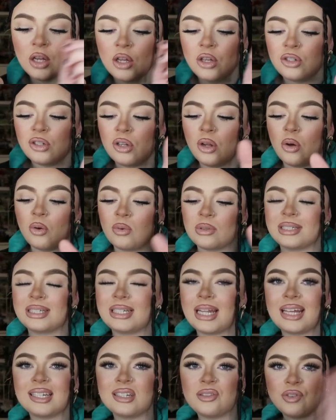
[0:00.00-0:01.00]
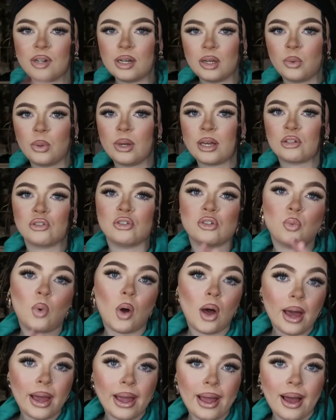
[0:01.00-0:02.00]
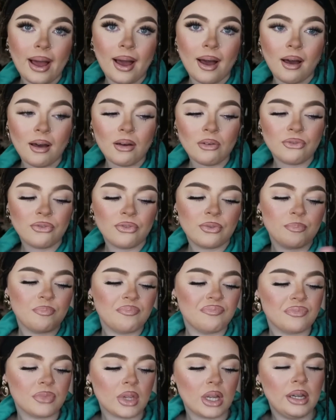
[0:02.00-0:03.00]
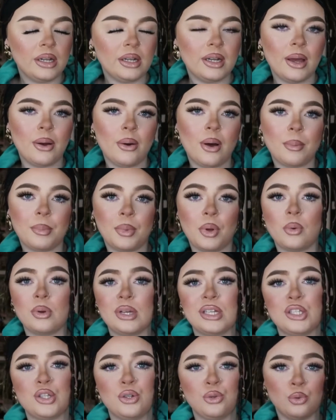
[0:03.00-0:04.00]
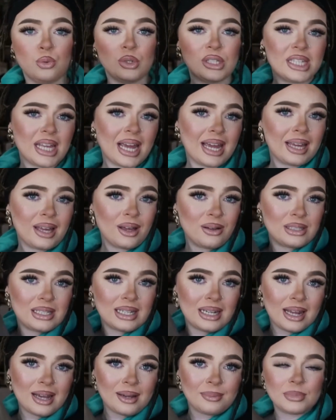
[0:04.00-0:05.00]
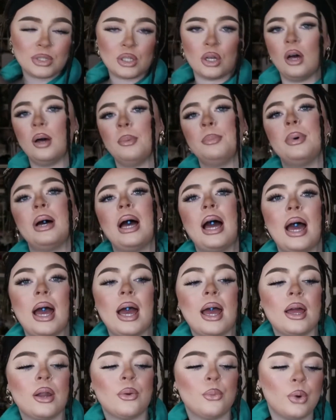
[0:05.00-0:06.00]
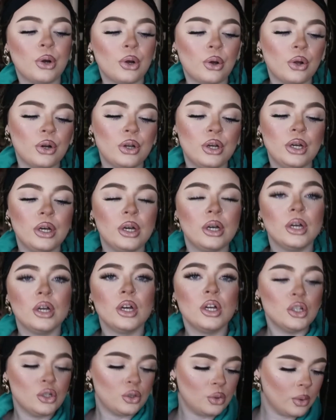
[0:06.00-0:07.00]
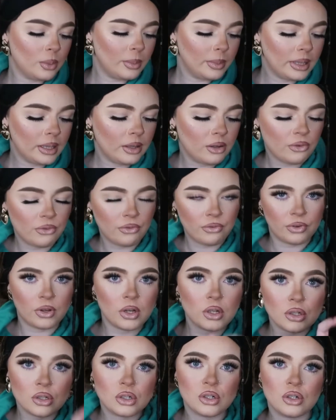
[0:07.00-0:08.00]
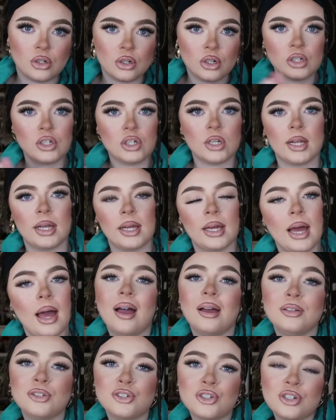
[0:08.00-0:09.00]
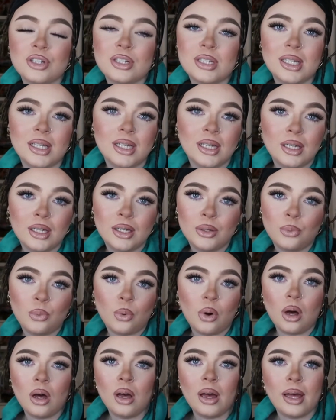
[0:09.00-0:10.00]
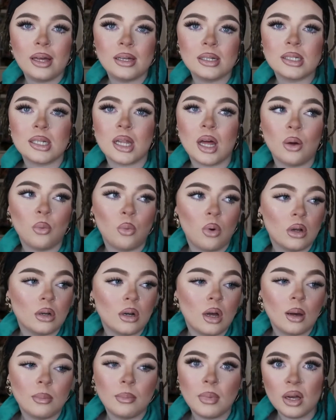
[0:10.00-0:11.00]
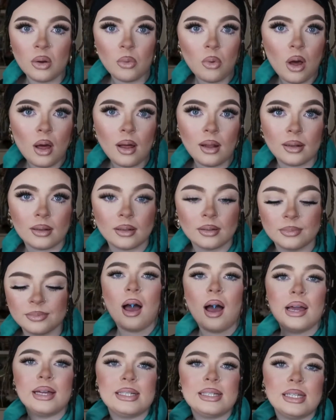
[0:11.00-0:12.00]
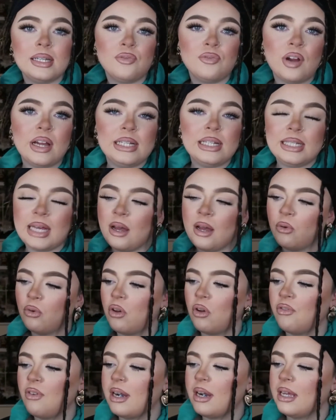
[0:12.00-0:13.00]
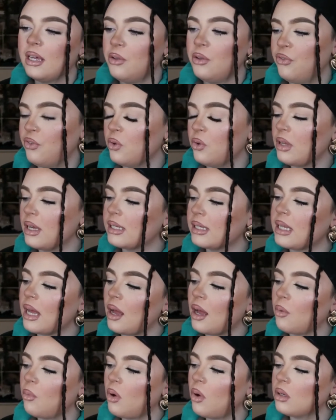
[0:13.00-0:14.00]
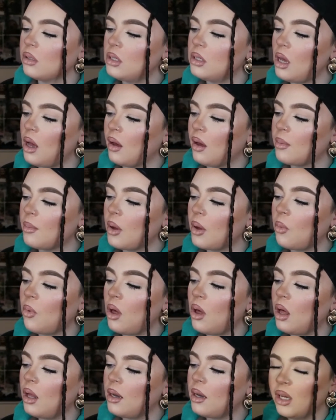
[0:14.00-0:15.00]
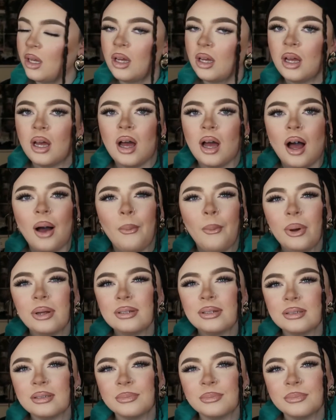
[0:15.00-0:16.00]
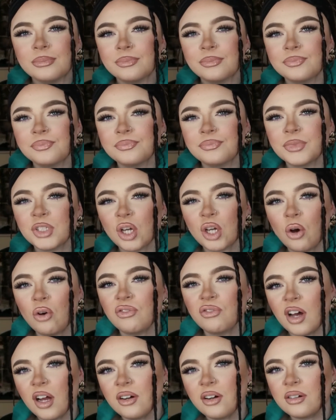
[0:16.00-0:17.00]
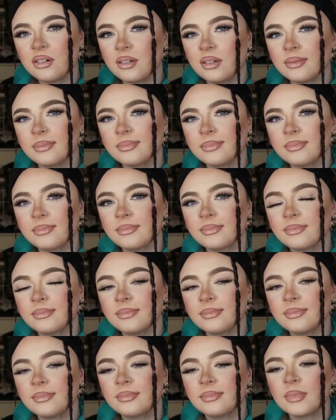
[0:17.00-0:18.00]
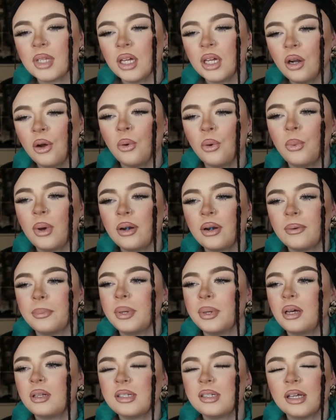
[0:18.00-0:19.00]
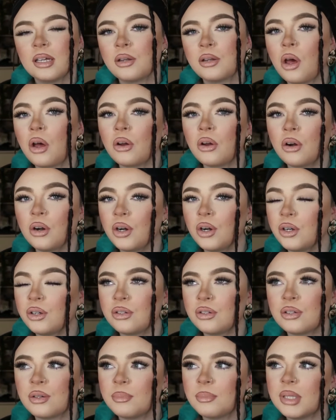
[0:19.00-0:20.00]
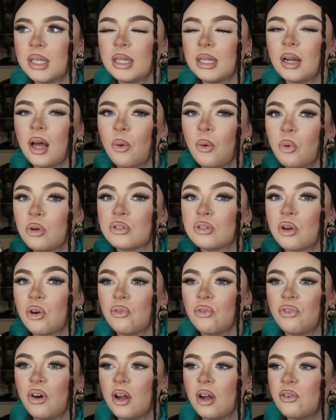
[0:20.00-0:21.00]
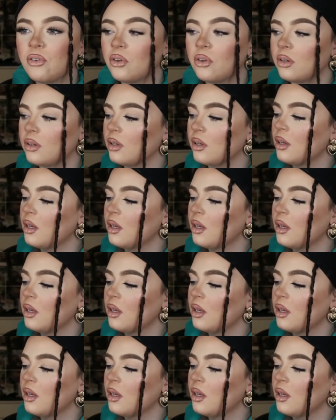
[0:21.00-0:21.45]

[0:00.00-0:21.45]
So that's really quick, just what I have. Now I'm going to take out the laptop and we're gonna do a bit of searching and just see what else I want on my wall. I did write down already a few things that I want on my wall. I want to go viral, you know, whether it be on TikTok or something. I want to go viral.